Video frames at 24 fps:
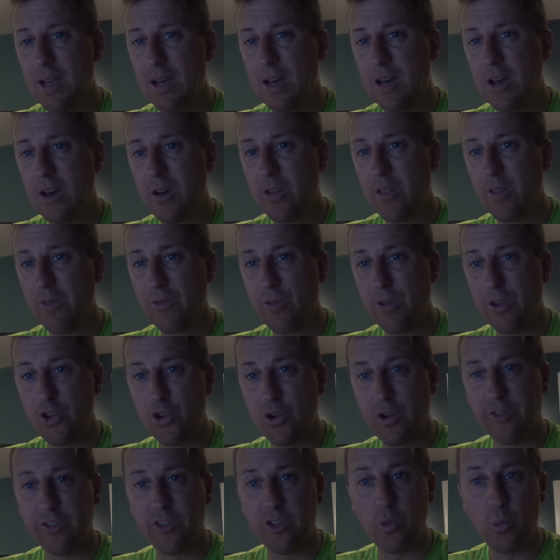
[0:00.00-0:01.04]
uh, on the free
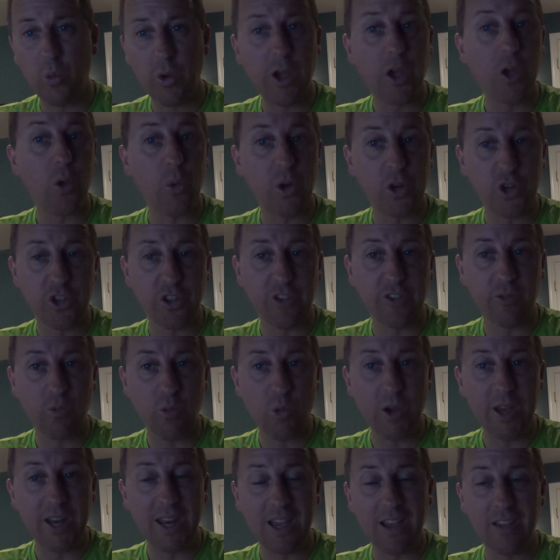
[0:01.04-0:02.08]
choice of the will, which this
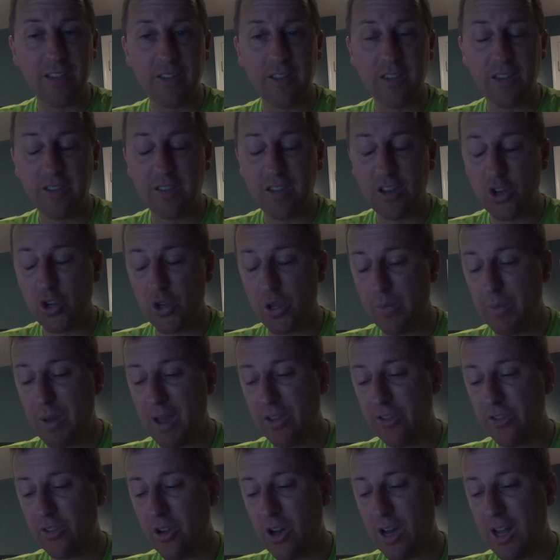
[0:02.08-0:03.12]
reading is essentially
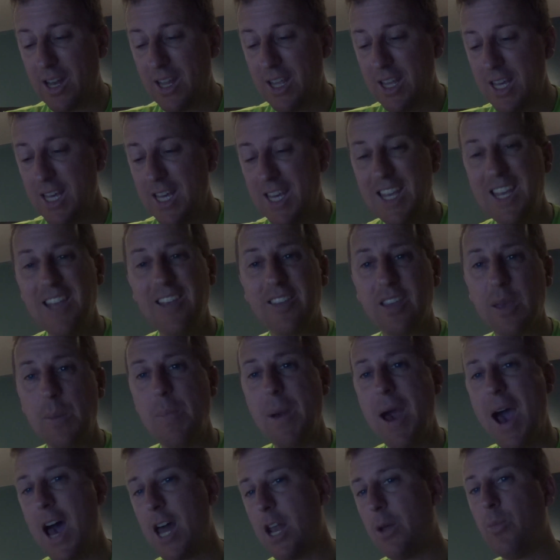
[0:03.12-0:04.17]
based on, is
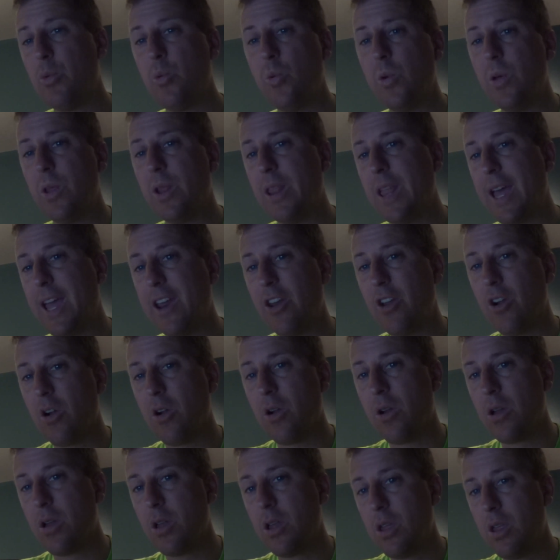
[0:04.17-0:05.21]
compatible with later